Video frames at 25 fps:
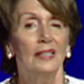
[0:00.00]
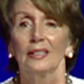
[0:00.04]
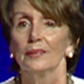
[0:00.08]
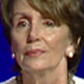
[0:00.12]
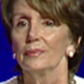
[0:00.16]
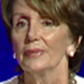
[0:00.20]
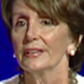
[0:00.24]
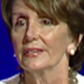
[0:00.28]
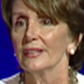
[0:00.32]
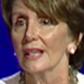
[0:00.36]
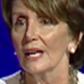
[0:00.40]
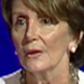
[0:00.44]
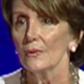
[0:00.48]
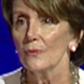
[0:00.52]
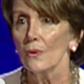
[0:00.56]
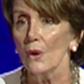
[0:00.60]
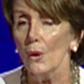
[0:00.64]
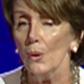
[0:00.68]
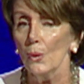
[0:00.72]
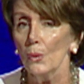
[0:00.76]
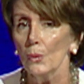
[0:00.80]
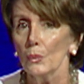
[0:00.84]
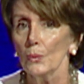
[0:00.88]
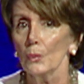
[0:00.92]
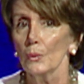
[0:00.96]
But they
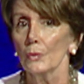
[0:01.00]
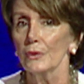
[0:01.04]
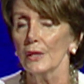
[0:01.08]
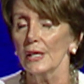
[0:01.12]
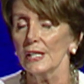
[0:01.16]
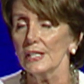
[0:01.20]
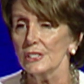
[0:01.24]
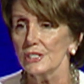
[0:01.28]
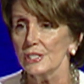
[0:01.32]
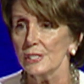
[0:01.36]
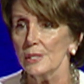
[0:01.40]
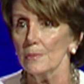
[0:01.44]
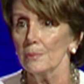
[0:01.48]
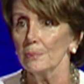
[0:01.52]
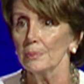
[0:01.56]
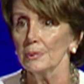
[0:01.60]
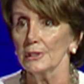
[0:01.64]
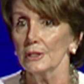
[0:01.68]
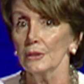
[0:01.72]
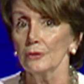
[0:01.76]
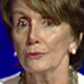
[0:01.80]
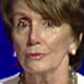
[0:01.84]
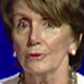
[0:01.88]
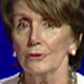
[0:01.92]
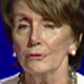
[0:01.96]
won't. They
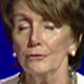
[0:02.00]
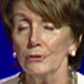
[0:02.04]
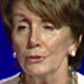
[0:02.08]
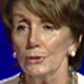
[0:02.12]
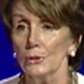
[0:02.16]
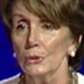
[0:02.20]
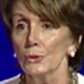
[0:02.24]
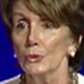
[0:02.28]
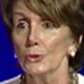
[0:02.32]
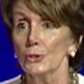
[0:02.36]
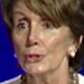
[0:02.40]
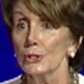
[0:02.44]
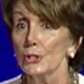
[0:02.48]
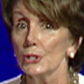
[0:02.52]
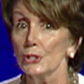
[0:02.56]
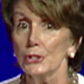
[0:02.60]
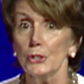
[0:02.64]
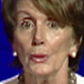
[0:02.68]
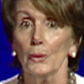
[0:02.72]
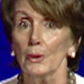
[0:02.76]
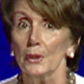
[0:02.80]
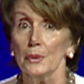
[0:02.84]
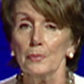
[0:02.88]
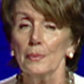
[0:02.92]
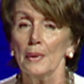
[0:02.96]
simply refuse to
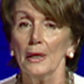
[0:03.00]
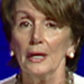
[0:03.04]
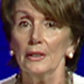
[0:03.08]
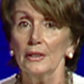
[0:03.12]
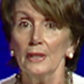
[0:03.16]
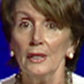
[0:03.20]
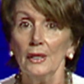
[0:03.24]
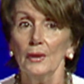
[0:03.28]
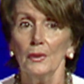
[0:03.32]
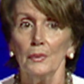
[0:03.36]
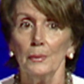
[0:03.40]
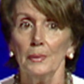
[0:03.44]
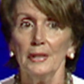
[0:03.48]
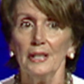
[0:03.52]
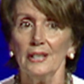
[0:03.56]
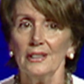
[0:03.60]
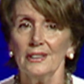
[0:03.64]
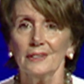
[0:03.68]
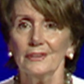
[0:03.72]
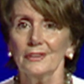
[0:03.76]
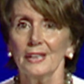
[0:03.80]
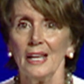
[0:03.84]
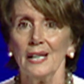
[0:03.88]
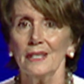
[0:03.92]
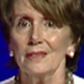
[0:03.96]
do it. But we
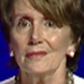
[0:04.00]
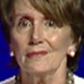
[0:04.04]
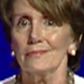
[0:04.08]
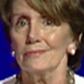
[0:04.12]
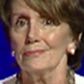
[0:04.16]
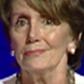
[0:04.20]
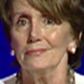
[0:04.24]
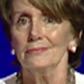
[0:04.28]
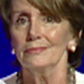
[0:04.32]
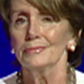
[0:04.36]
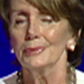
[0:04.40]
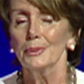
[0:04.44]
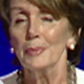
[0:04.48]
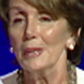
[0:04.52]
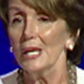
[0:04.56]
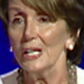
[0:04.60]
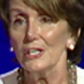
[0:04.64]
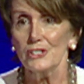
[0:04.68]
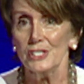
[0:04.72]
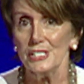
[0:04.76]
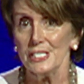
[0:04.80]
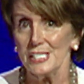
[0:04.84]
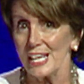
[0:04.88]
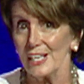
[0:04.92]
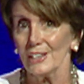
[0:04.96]
are not prepared
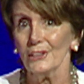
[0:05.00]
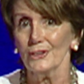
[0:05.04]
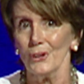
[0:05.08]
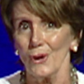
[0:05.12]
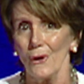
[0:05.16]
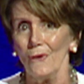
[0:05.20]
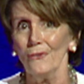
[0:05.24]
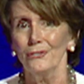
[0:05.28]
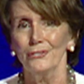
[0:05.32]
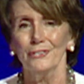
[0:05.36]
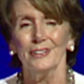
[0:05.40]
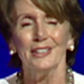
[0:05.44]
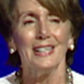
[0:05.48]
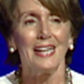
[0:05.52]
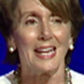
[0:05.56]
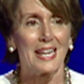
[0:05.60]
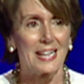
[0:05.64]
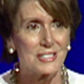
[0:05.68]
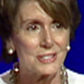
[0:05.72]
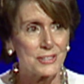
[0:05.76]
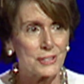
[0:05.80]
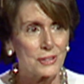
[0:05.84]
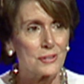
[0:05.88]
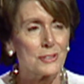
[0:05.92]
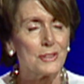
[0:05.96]
to take no for an
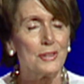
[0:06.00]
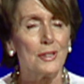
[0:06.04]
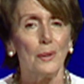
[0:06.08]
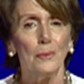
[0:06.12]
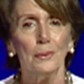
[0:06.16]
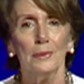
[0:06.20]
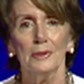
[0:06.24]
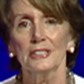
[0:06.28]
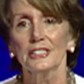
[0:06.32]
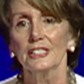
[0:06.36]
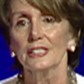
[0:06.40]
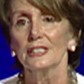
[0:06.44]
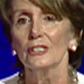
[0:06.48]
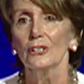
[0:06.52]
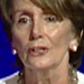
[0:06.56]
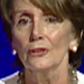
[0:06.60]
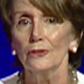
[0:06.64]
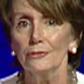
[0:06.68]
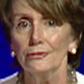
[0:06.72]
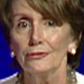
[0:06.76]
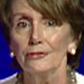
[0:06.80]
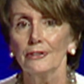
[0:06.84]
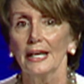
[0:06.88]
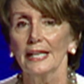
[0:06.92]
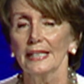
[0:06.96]
answer, so we're still
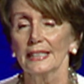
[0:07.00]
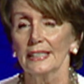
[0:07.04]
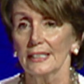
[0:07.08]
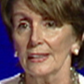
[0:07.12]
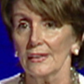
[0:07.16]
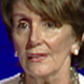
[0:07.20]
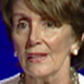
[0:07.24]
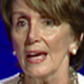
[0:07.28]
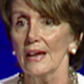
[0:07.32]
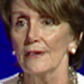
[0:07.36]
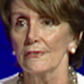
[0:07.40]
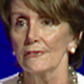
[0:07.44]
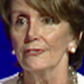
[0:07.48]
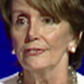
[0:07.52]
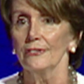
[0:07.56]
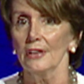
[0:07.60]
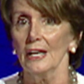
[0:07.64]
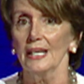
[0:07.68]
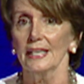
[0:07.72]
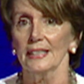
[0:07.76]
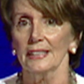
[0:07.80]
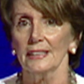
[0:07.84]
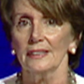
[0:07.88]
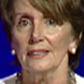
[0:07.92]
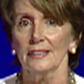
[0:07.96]
fighting that
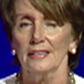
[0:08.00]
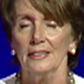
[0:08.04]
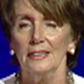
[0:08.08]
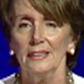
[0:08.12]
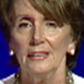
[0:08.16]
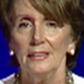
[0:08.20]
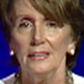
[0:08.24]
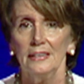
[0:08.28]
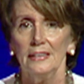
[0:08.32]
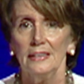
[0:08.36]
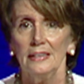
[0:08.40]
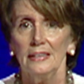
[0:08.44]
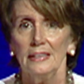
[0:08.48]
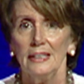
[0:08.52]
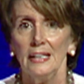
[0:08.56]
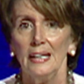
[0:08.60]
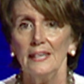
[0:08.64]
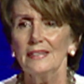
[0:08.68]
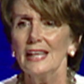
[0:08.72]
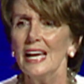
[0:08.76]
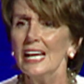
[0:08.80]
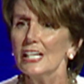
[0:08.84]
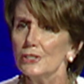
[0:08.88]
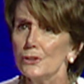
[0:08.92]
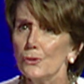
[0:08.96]
fight.
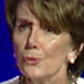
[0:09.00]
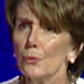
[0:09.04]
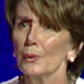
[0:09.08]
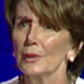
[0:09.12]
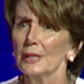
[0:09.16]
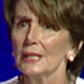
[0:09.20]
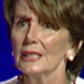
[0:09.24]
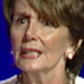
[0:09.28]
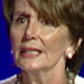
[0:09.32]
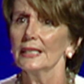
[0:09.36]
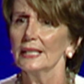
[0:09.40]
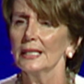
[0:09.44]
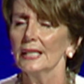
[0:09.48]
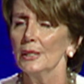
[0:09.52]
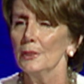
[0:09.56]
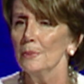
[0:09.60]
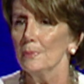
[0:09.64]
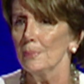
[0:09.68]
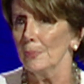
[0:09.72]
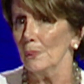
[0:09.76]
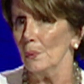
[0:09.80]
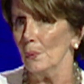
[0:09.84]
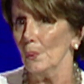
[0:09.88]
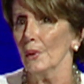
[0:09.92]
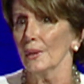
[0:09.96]
And that's really
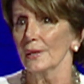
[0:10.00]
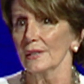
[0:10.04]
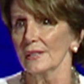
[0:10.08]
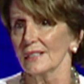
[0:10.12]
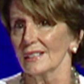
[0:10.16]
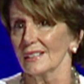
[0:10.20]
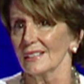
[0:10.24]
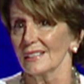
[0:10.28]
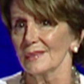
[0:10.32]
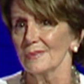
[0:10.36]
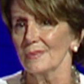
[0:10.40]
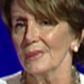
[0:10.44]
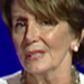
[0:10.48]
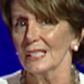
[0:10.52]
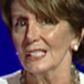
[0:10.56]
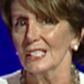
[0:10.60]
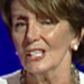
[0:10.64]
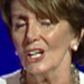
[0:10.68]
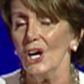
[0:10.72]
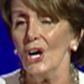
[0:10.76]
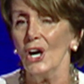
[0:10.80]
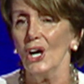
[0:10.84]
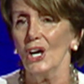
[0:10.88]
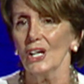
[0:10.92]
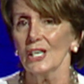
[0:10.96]
important
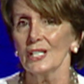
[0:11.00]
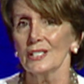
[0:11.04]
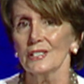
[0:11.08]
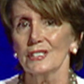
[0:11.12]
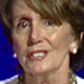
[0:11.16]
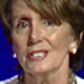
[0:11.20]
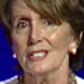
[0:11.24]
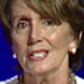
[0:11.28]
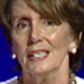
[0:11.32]
because